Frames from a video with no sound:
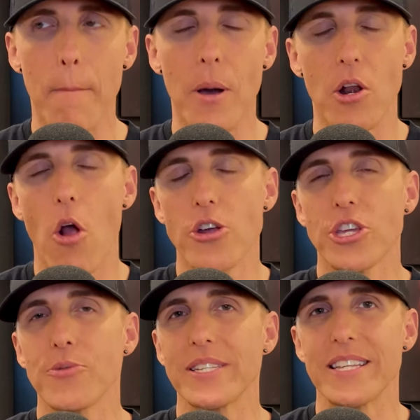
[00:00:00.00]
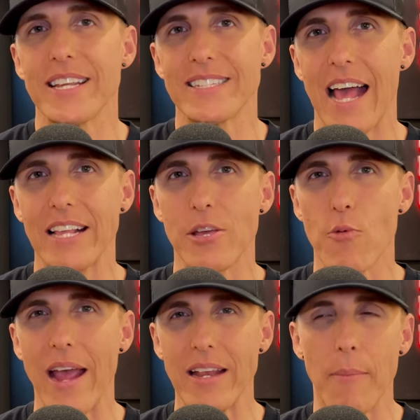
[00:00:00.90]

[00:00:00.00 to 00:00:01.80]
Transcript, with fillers: but argue isn't exactly right.